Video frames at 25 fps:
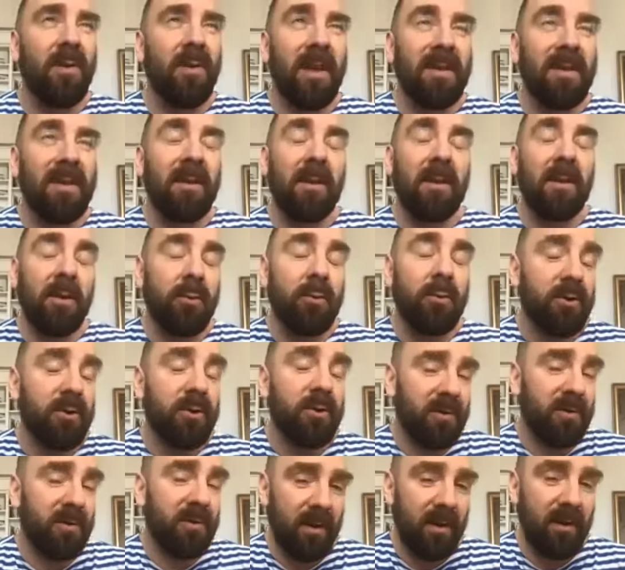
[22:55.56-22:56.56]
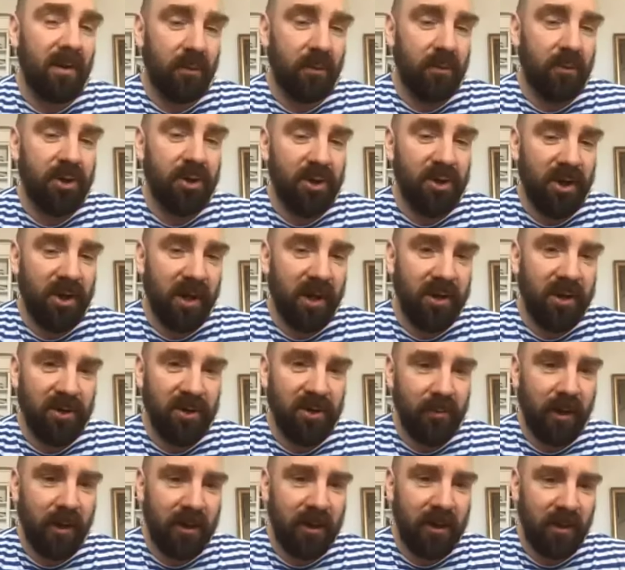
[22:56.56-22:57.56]
a huge change
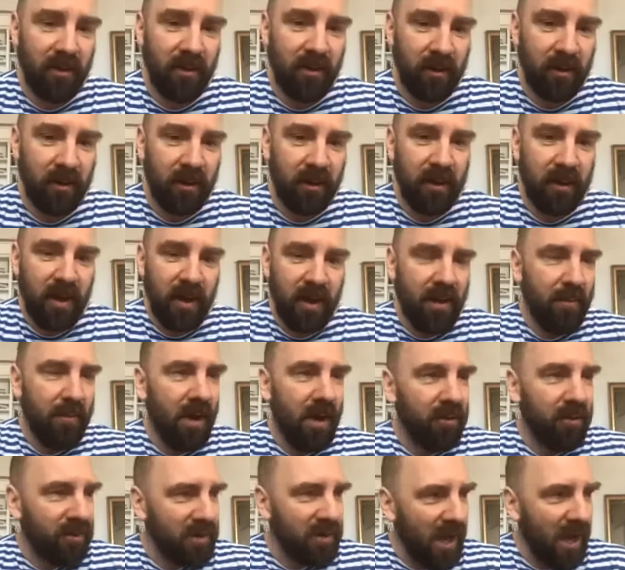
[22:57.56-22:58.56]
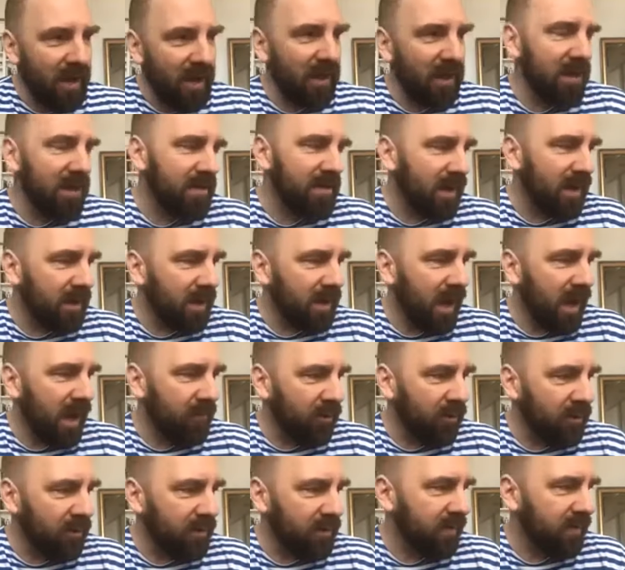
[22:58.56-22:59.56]
right now. But on the other hand side, I
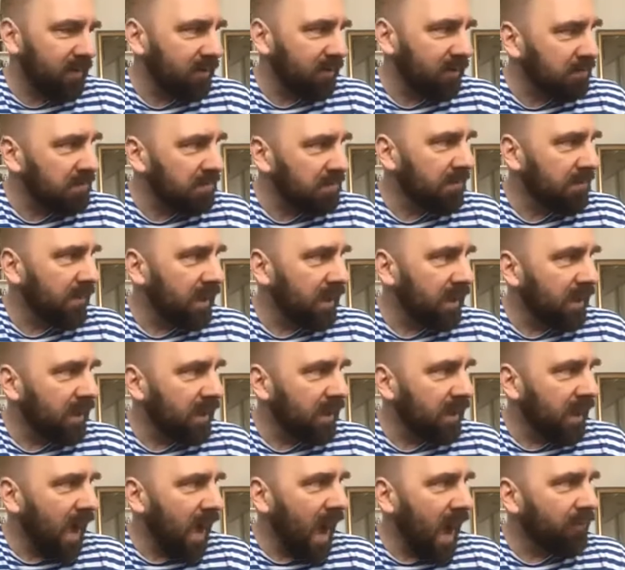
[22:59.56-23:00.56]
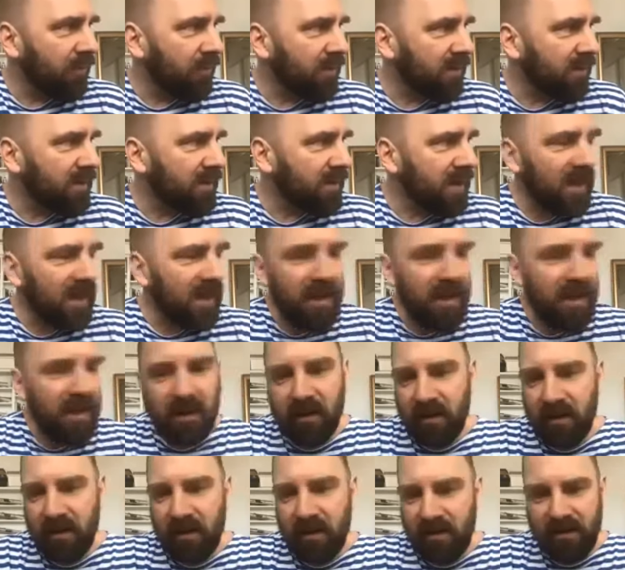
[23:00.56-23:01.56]
was needing this
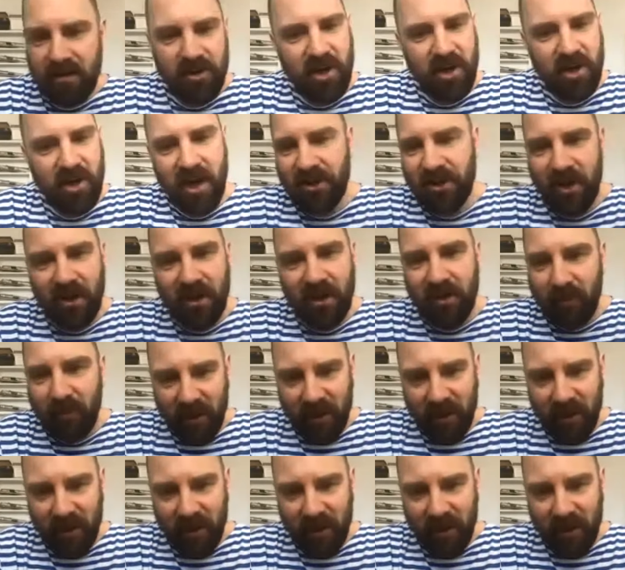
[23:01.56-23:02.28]
change anyway, you know. I